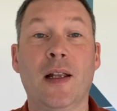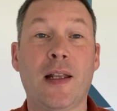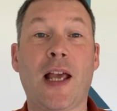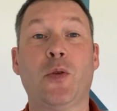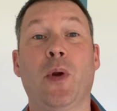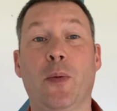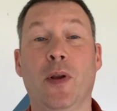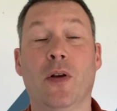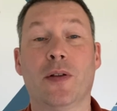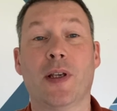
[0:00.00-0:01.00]
Last week
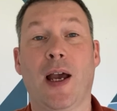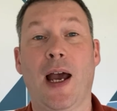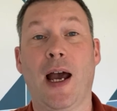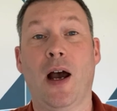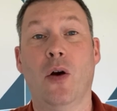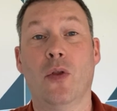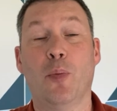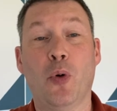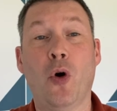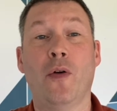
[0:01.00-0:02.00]
we looked at how the
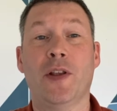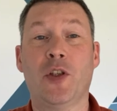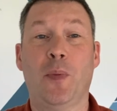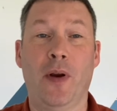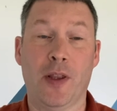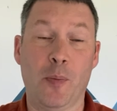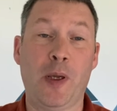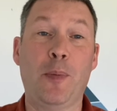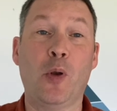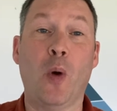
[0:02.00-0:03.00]
poor in spirit, the
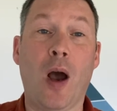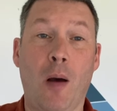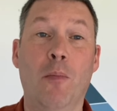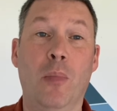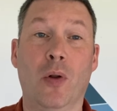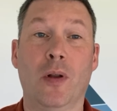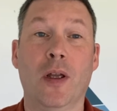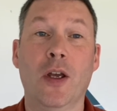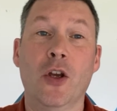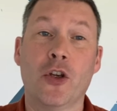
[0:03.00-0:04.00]
people who are humble,
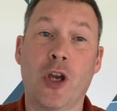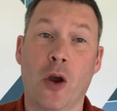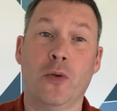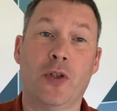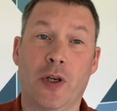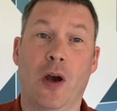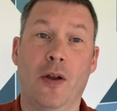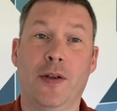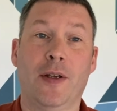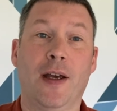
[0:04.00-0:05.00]
go to
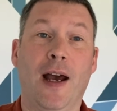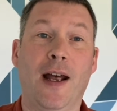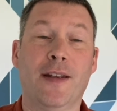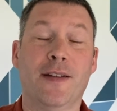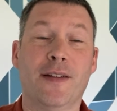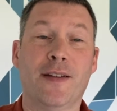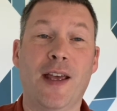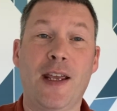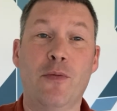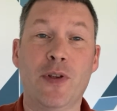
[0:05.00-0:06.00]
God and
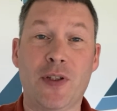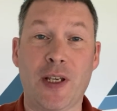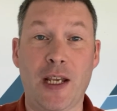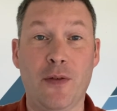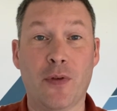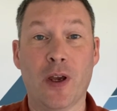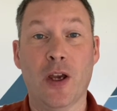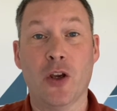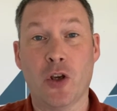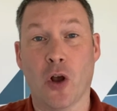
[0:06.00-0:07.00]
they receive
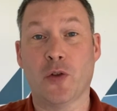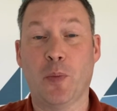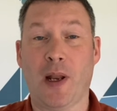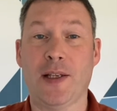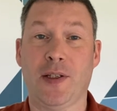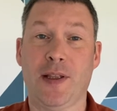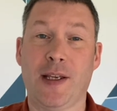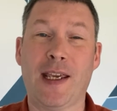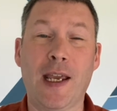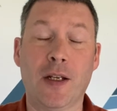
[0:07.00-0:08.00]
God's blessing,
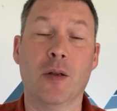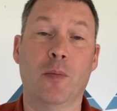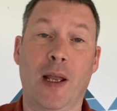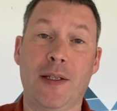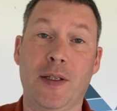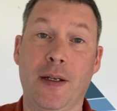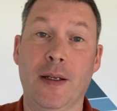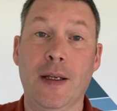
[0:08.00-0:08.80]
a kingdom blessing.